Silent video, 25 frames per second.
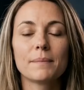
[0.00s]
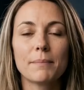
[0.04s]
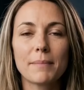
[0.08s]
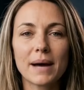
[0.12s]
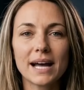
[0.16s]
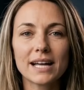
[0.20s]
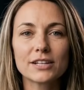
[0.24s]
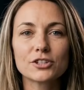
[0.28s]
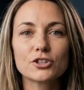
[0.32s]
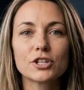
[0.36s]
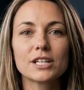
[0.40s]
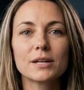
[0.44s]

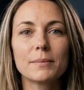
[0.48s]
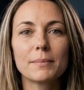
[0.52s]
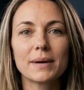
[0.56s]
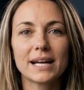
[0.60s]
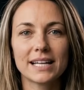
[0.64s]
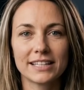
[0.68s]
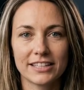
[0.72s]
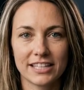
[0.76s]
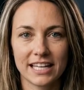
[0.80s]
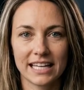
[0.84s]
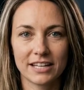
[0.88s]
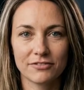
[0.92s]
Patrick
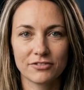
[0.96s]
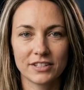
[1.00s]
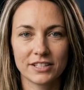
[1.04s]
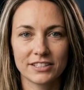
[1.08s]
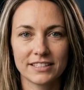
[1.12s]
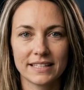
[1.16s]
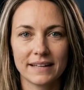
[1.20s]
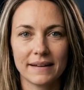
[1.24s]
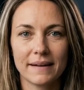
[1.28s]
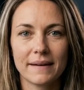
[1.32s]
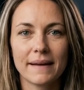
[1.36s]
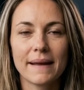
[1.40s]

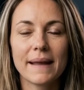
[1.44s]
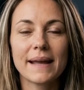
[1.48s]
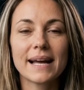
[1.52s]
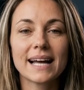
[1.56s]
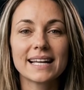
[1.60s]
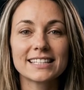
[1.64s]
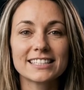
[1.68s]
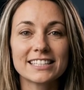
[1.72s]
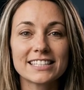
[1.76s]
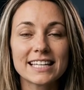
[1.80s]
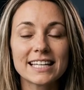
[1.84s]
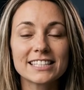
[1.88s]
Bet-David
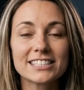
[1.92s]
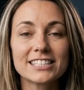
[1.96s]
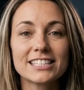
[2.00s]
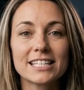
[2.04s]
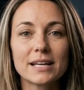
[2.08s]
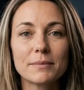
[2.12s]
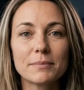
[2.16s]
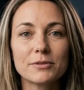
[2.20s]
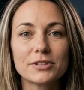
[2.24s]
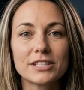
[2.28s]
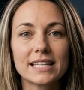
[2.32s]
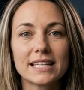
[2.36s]
has said
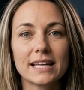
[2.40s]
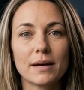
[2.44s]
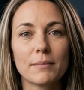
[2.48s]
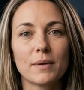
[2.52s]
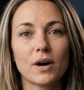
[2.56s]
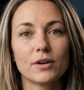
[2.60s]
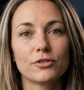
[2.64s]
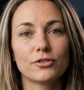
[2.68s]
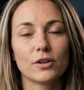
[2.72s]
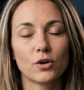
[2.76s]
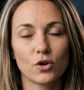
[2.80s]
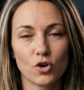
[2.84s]
something
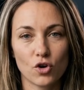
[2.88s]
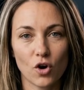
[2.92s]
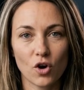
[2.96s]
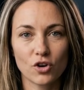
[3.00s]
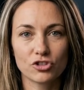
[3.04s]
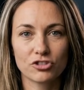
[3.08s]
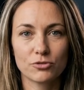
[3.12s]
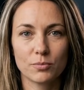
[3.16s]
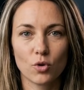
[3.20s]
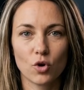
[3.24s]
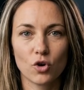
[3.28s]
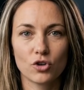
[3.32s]
about the
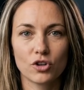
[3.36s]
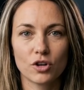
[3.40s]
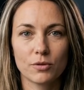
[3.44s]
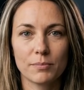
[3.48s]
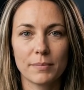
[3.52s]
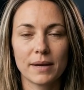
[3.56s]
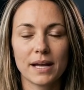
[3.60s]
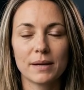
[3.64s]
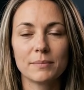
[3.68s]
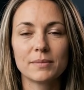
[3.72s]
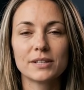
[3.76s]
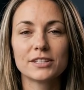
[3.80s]
cross-border
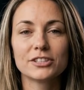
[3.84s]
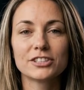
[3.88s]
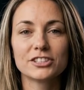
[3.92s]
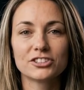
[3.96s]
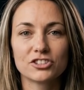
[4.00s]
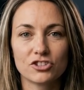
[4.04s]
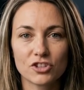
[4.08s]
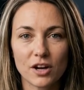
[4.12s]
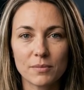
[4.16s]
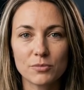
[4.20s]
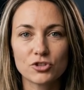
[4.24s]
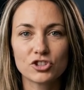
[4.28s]
payment
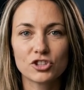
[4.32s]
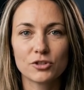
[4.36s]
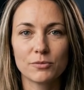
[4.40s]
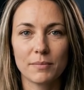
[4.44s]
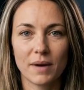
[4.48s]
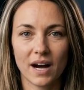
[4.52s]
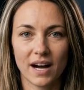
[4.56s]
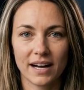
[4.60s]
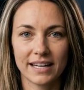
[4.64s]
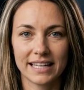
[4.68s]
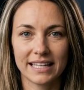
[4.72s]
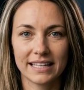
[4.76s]
disruption
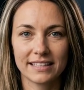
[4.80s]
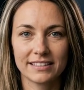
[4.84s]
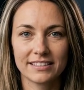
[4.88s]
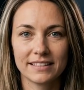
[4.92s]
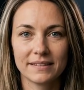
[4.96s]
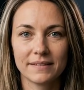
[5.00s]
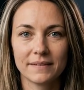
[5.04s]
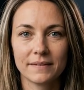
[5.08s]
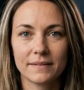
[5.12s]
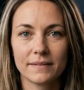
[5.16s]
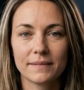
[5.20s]
market